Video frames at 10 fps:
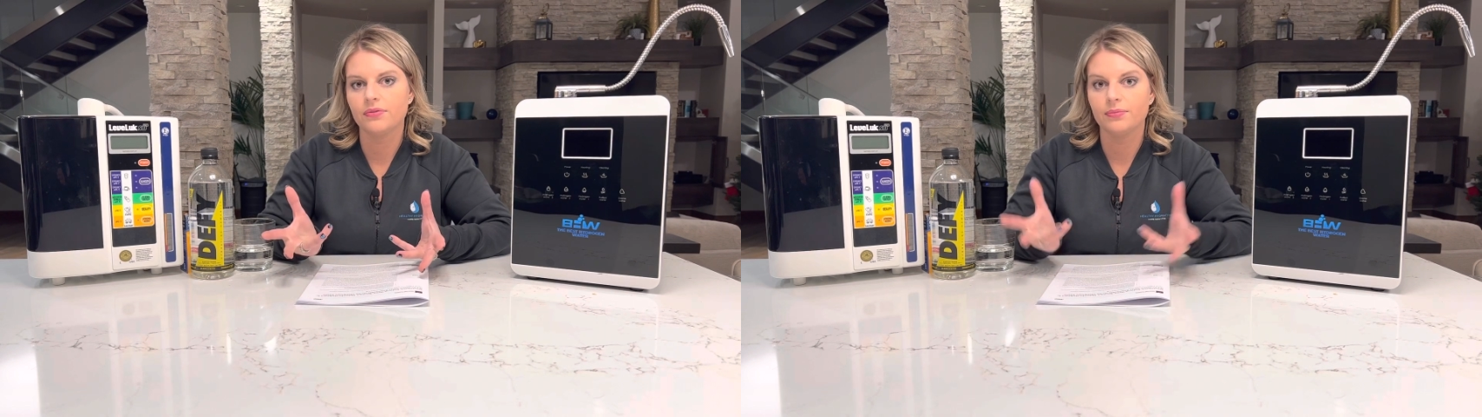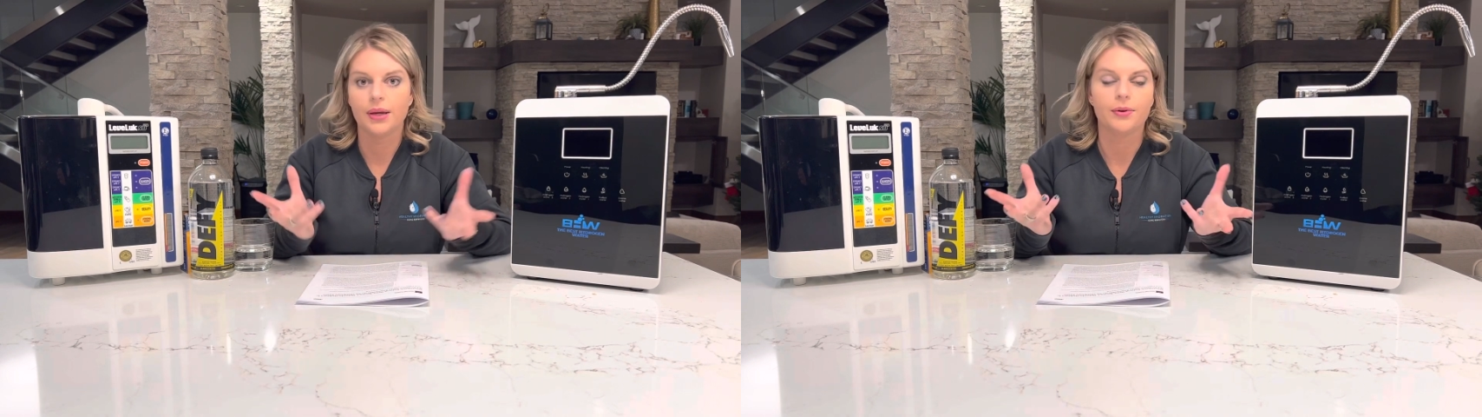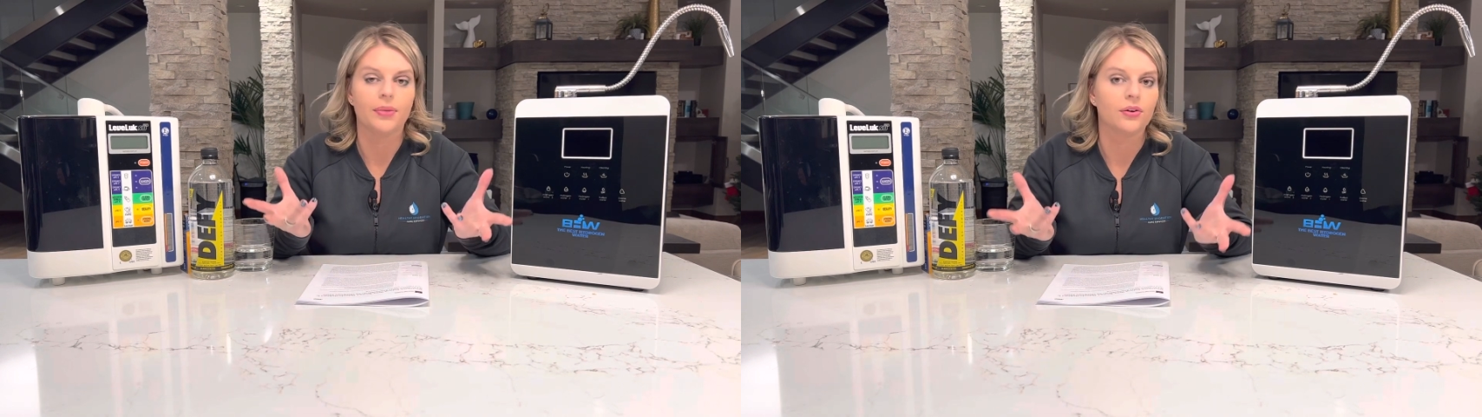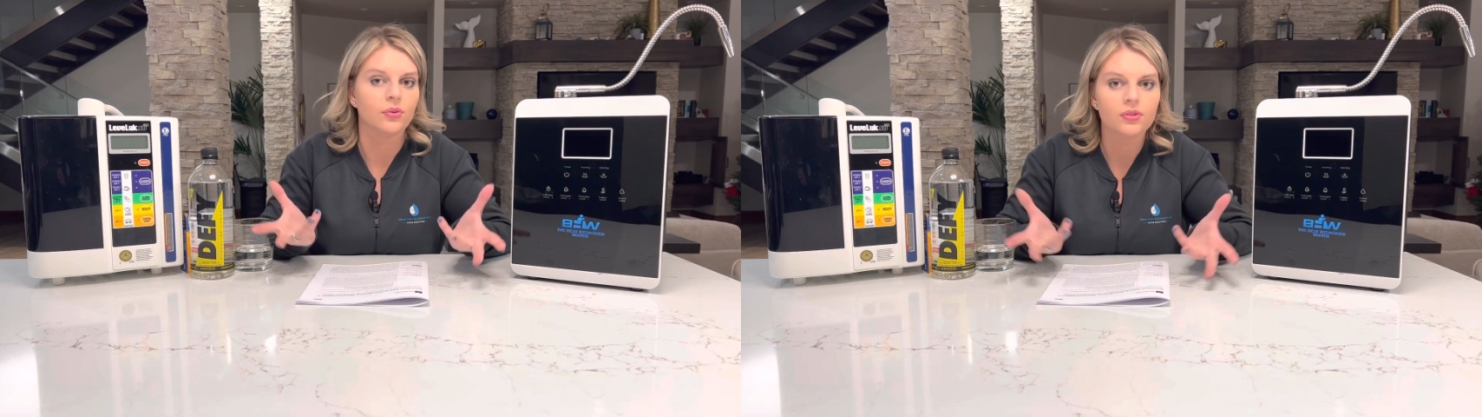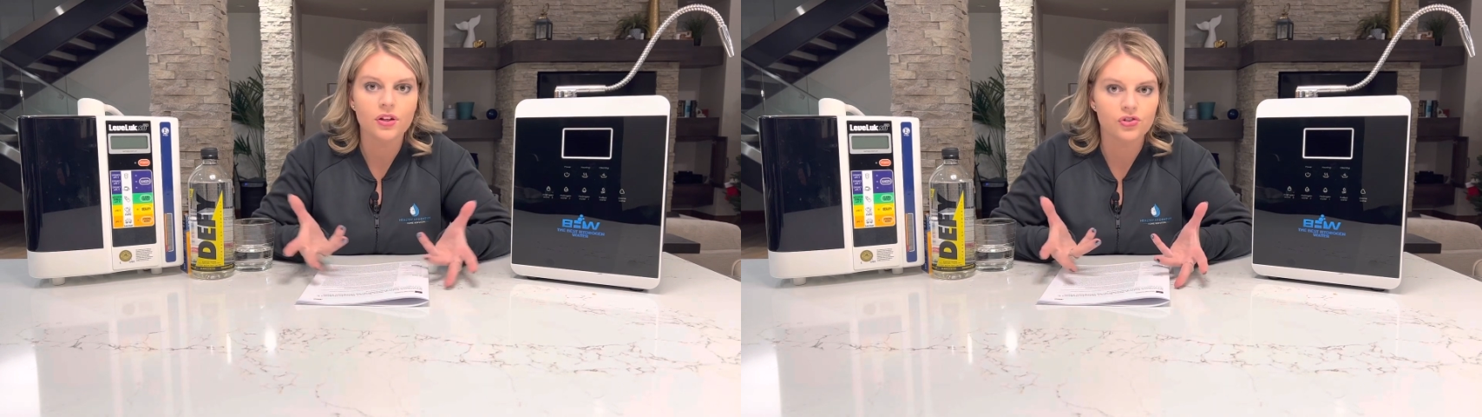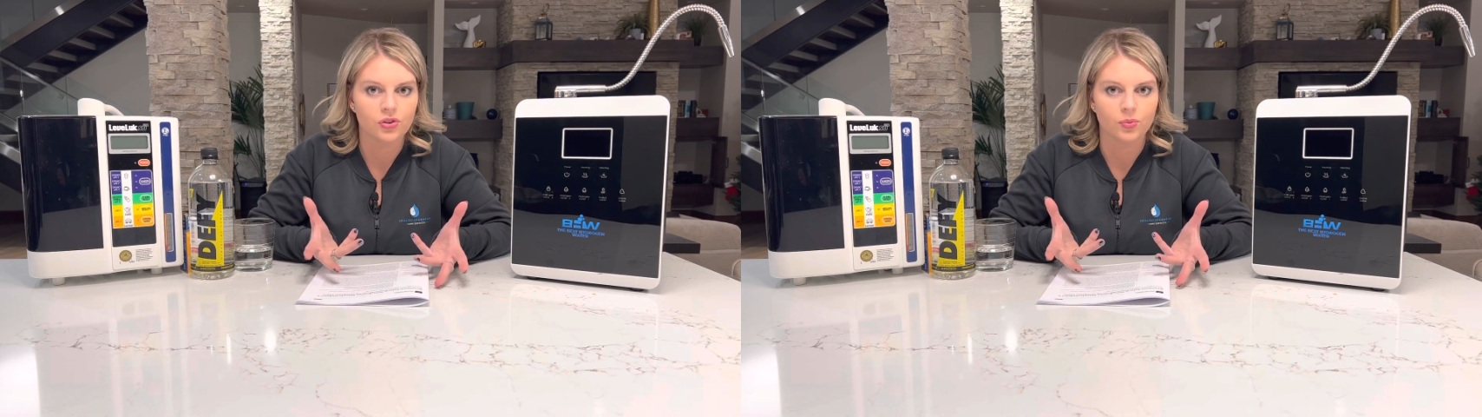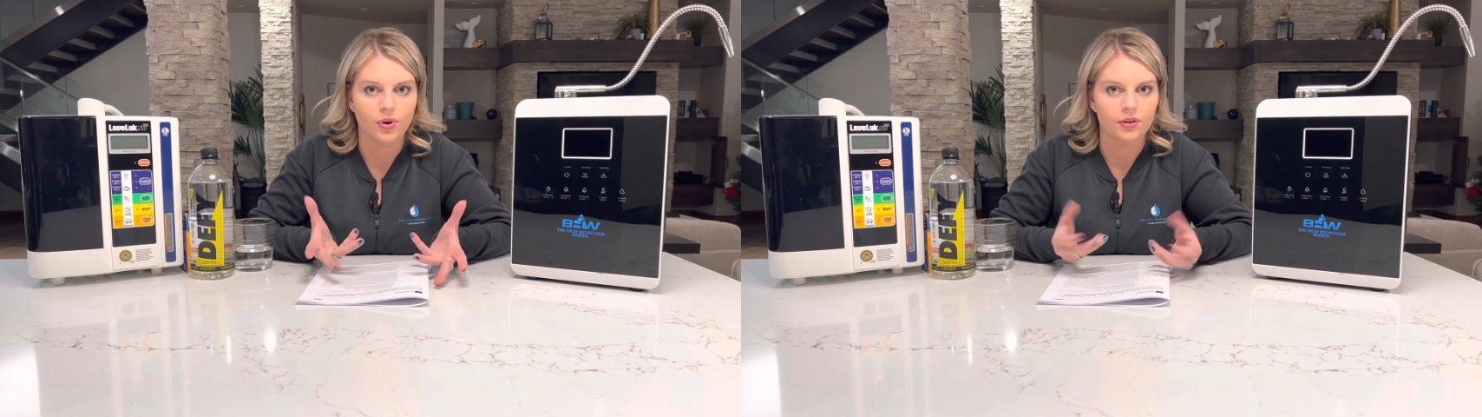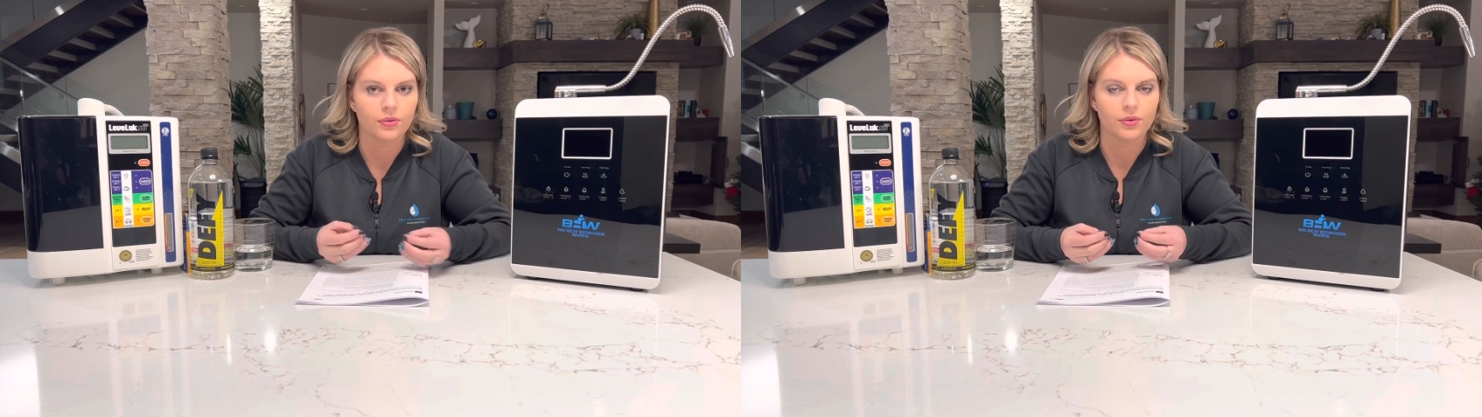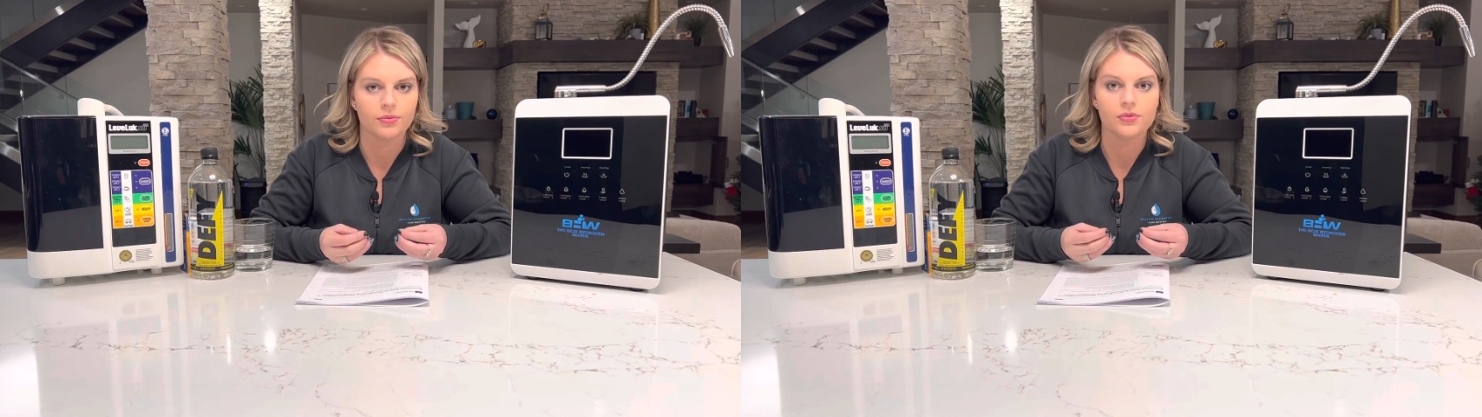maybe microclustered water or